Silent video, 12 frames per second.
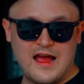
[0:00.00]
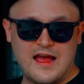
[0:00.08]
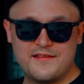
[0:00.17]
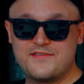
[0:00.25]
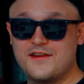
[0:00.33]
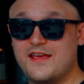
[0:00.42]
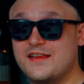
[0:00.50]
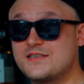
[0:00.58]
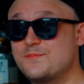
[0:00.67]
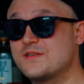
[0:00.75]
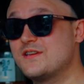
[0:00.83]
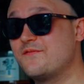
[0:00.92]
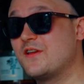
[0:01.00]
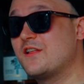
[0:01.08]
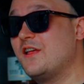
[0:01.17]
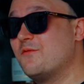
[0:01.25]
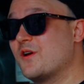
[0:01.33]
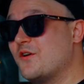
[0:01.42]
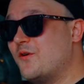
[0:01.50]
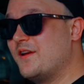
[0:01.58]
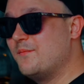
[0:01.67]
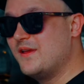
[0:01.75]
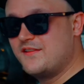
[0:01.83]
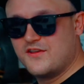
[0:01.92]
Today specifically we're going to
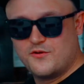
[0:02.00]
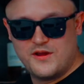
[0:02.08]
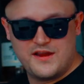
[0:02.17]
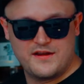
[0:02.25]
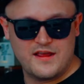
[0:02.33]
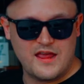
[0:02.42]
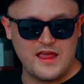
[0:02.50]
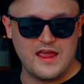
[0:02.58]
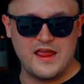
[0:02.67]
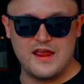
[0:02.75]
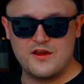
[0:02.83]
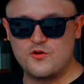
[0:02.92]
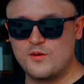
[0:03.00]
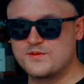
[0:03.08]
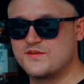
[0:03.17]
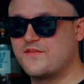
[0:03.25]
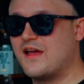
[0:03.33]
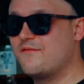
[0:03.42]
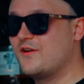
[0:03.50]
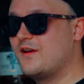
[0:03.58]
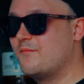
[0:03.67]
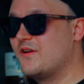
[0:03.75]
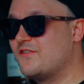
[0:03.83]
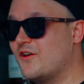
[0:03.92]
be doing a Corpse Reviver
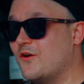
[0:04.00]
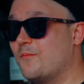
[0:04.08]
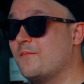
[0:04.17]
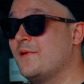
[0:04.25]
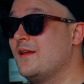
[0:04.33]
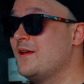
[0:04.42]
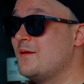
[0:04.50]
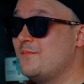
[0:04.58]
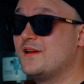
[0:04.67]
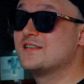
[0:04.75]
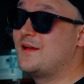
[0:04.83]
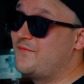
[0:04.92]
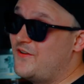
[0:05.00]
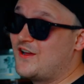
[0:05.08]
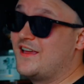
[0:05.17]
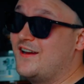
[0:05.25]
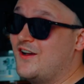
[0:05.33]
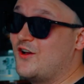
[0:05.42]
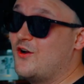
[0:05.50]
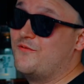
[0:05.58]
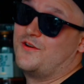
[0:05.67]
No.2 because I'm fucking hungover.